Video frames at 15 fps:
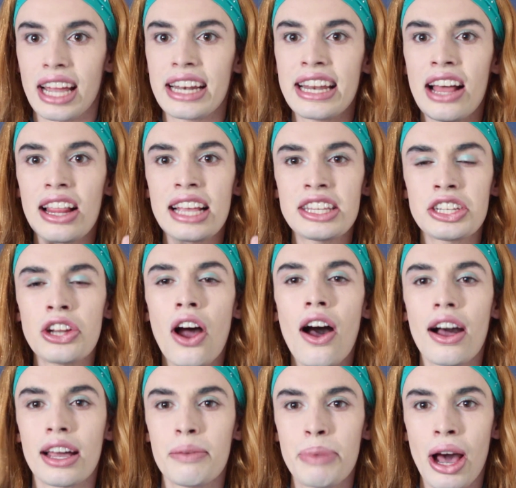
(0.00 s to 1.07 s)
Now let's
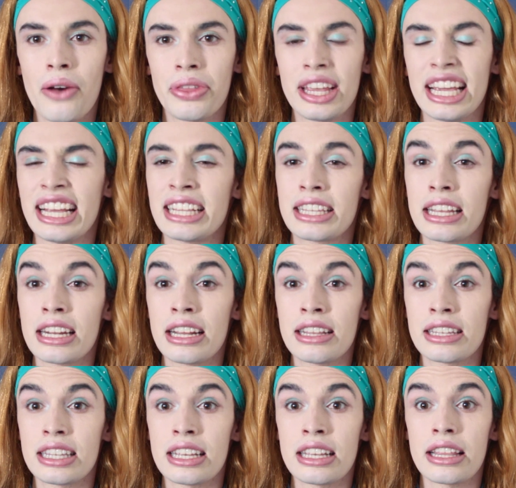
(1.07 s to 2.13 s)
talk about the
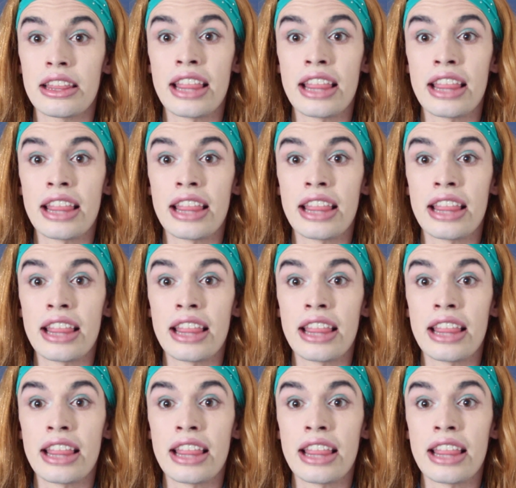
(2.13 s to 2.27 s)
incidents